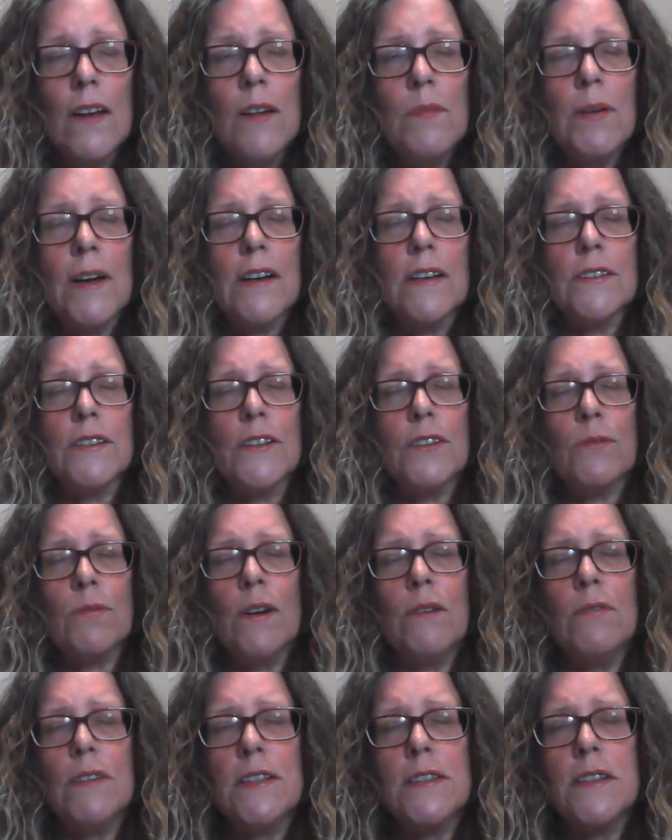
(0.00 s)
Because it's
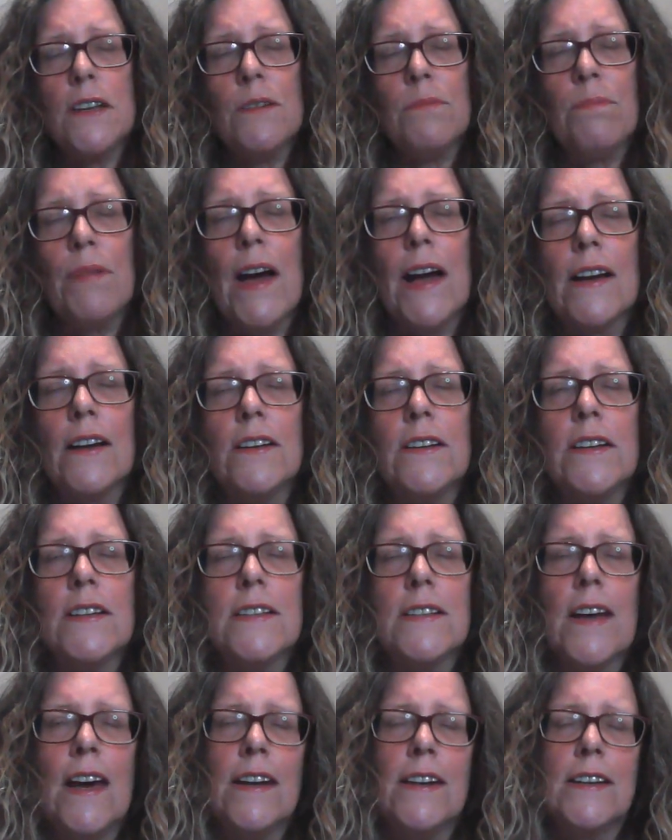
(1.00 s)
when we sit back and you
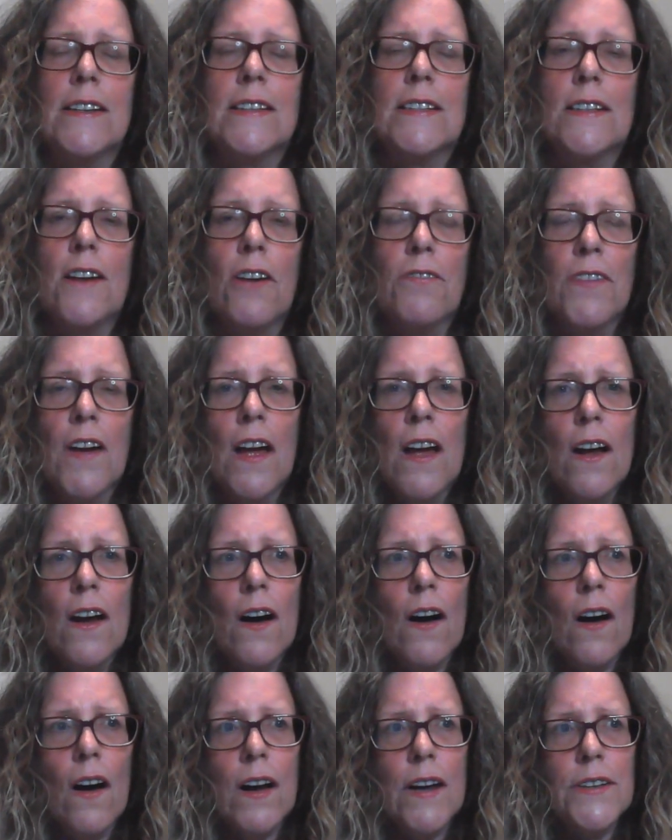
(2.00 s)
say to yourself,
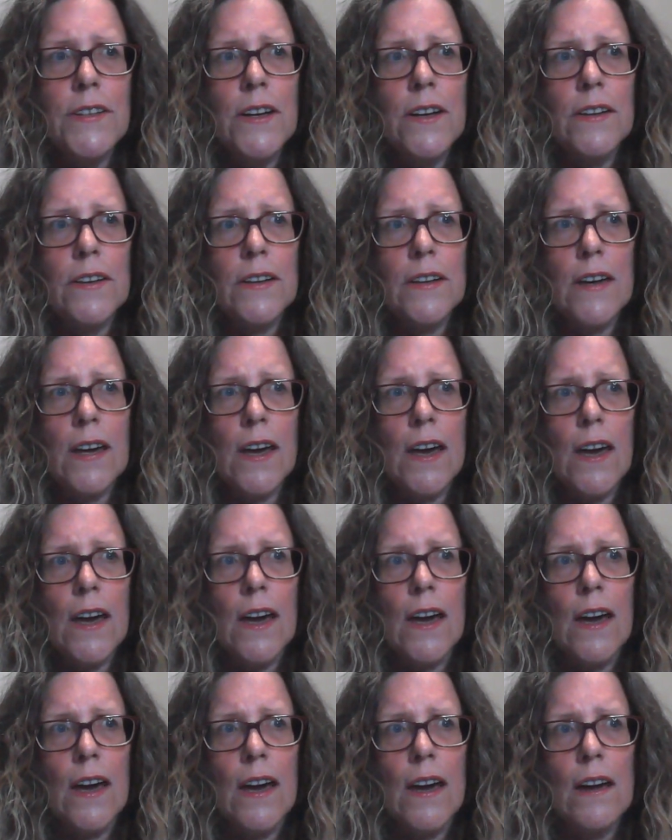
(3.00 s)
I don't
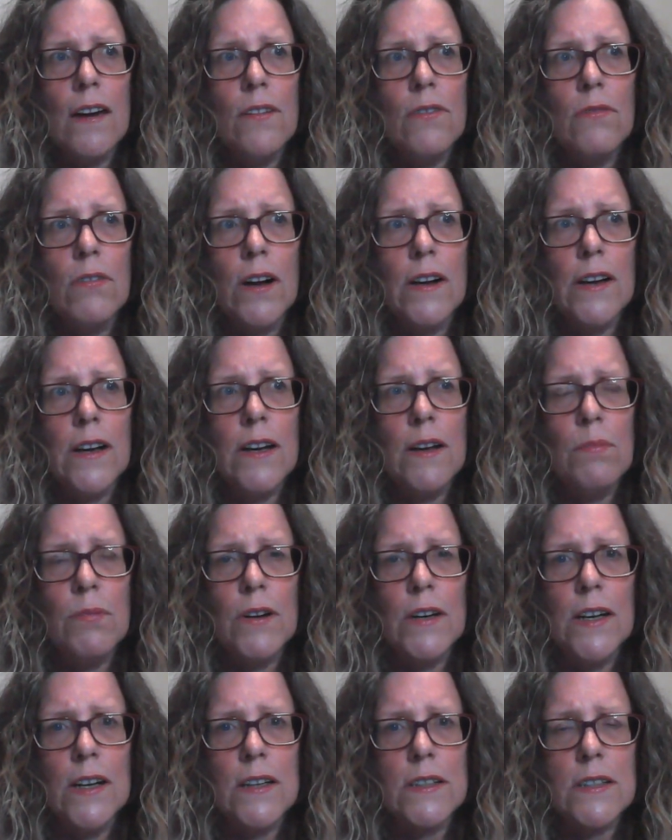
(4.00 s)
care what
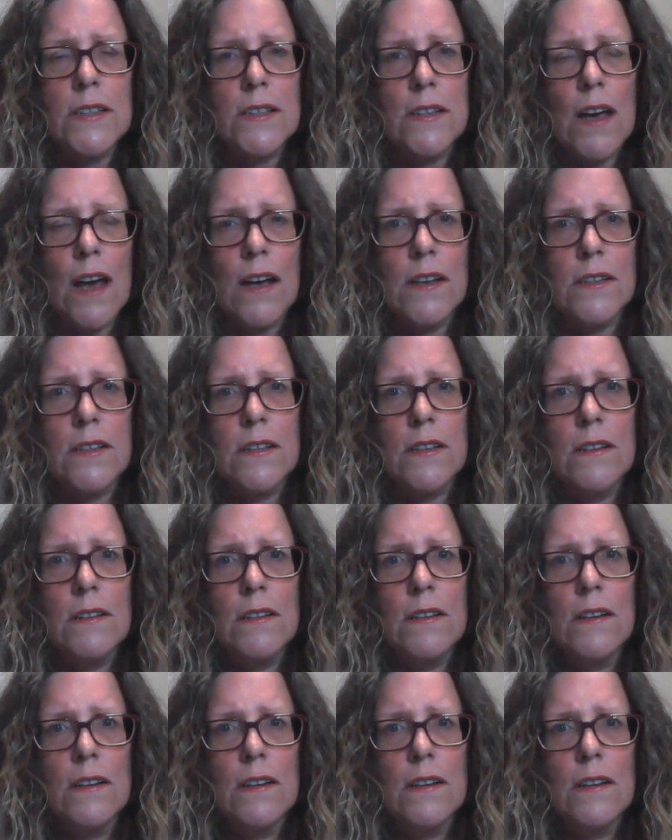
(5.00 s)
anybody else does.